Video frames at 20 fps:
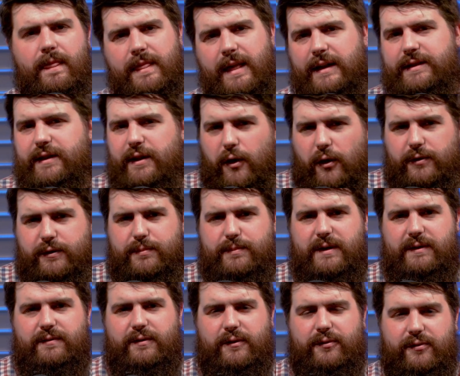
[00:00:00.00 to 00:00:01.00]
that the
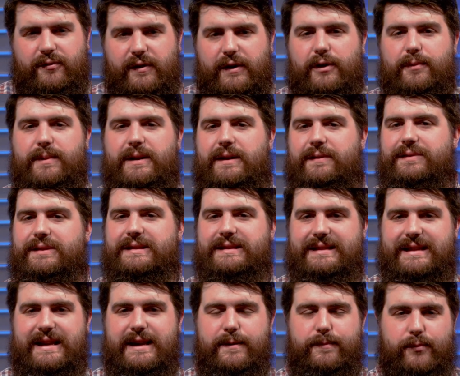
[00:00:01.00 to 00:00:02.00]
ultimate fulfillment of the
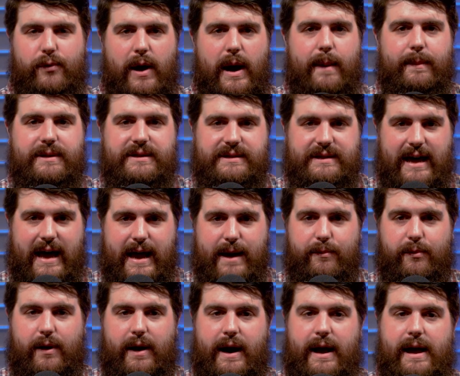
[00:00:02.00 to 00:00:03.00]
seed promised to
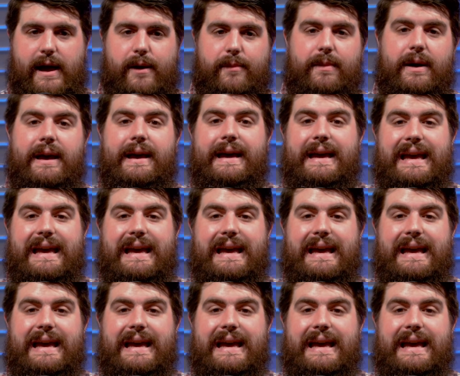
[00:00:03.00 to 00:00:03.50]
Abraham